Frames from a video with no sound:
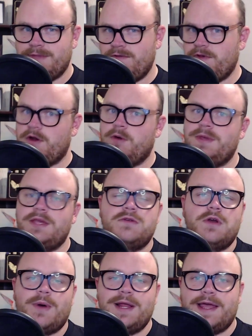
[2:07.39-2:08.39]
If you know me, you
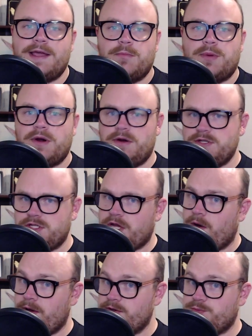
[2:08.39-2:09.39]
know I like birds,
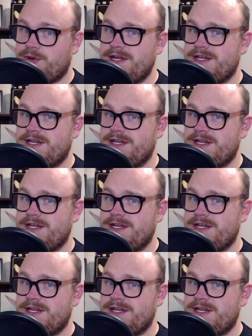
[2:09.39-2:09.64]
so I was pretty